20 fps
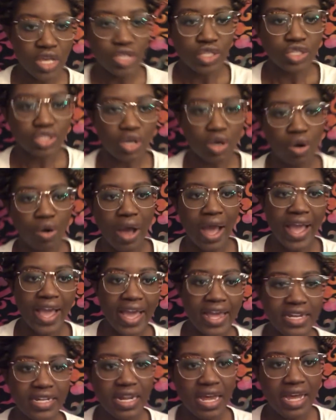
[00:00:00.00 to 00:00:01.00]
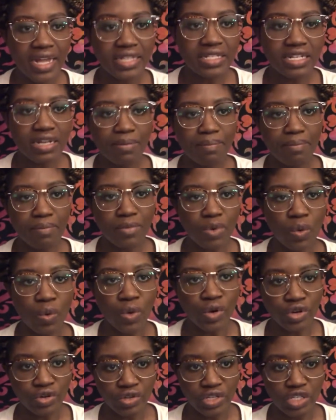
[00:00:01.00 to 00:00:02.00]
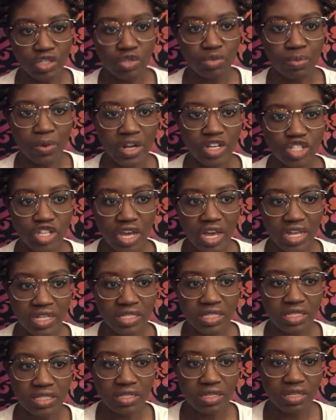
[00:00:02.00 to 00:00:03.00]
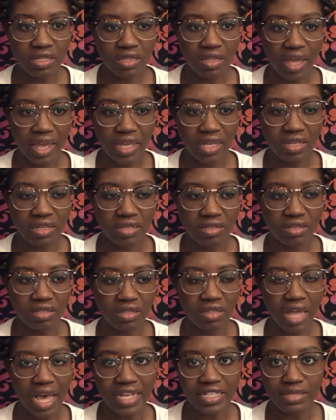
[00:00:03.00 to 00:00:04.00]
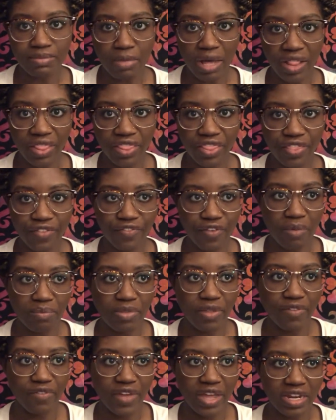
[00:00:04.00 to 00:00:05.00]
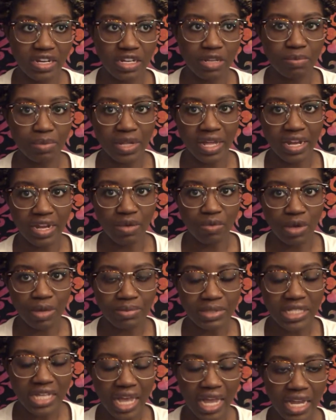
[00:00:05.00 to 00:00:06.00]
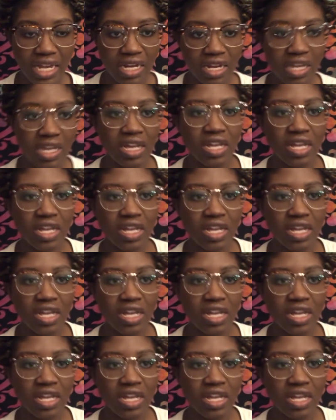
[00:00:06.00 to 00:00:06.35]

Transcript: so I en ended up ordering new brush heads like last month from the Vanity Planet website